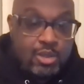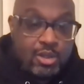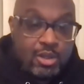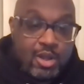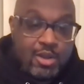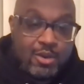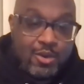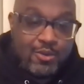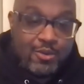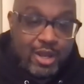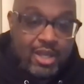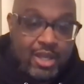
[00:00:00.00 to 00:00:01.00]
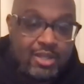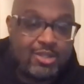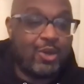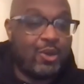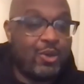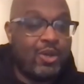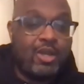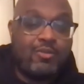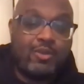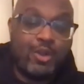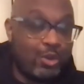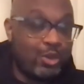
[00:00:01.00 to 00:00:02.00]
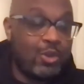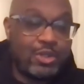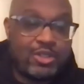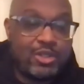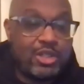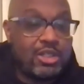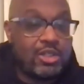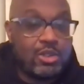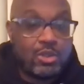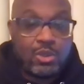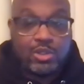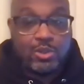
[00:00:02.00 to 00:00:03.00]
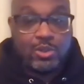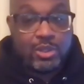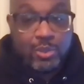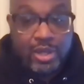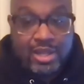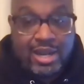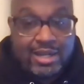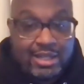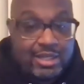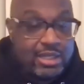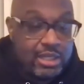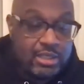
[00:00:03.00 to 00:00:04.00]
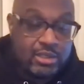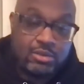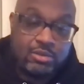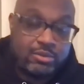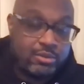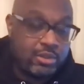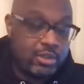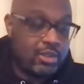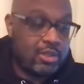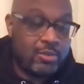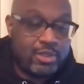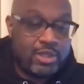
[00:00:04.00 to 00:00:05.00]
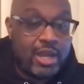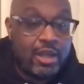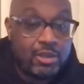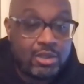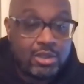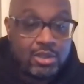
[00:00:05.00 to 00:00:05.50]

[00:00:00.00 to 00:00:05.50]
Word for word: right? Mm-hmm. So if you don't do what you need to do or do it the way that I need it done, come sit down.